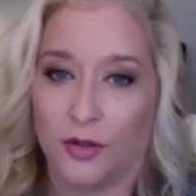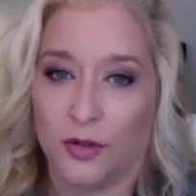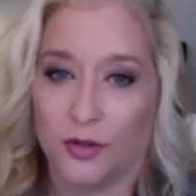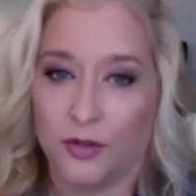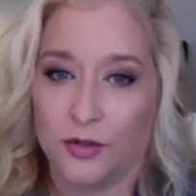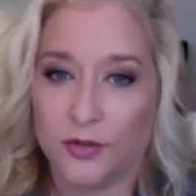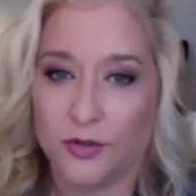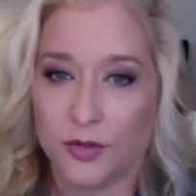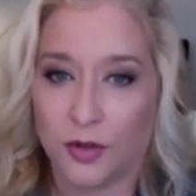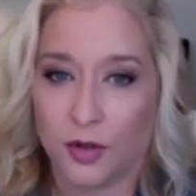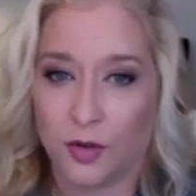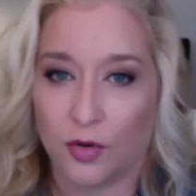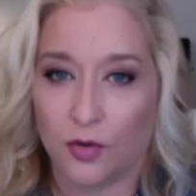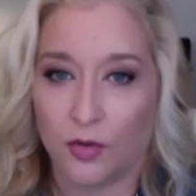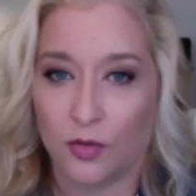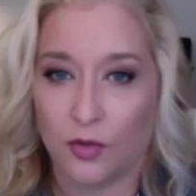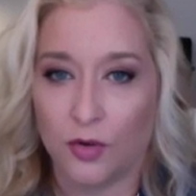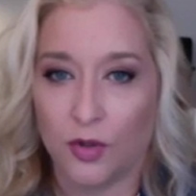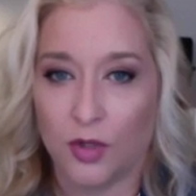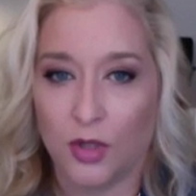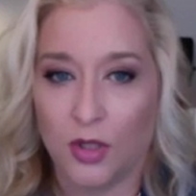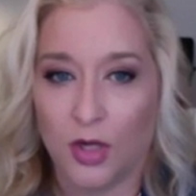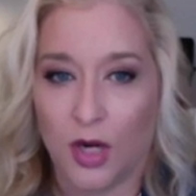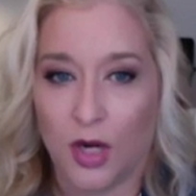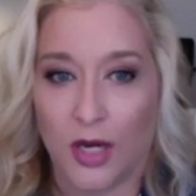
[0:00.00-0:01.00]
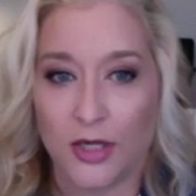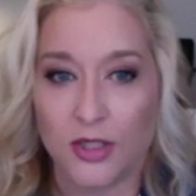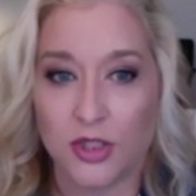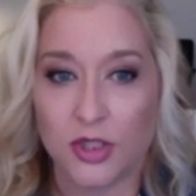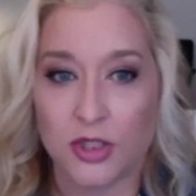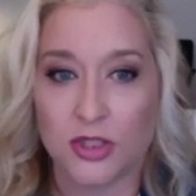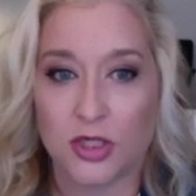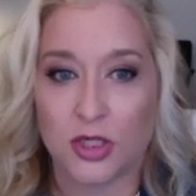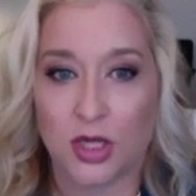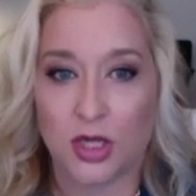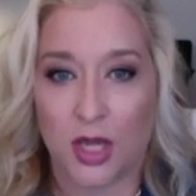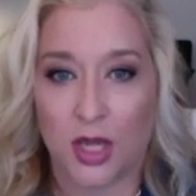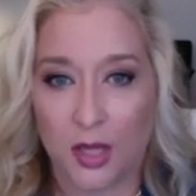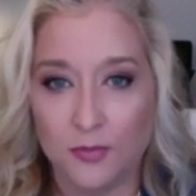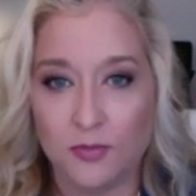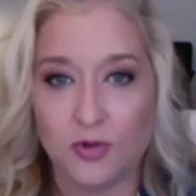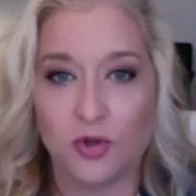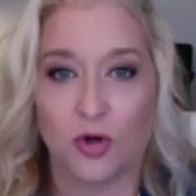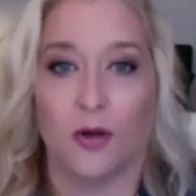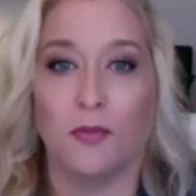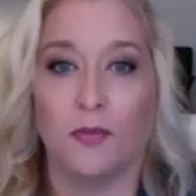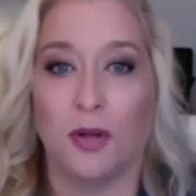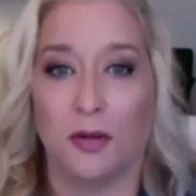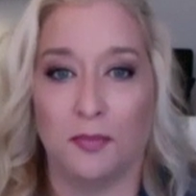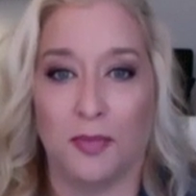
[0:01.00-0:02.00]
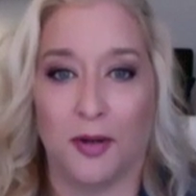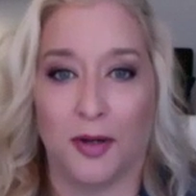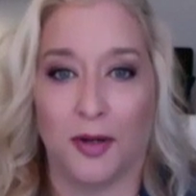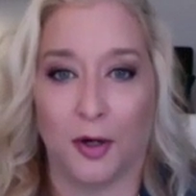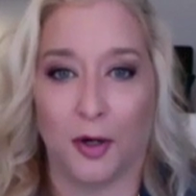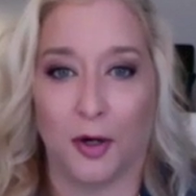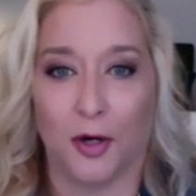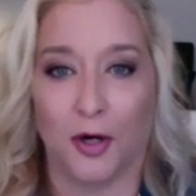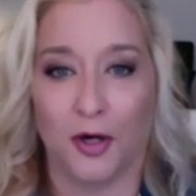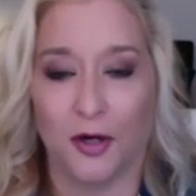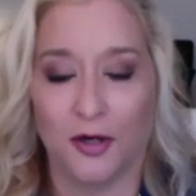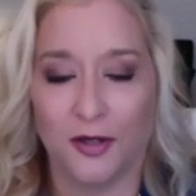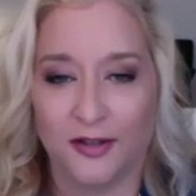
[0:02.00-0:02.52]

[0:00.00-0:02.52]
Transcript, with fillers: Mm. So I just keep dreaming bigger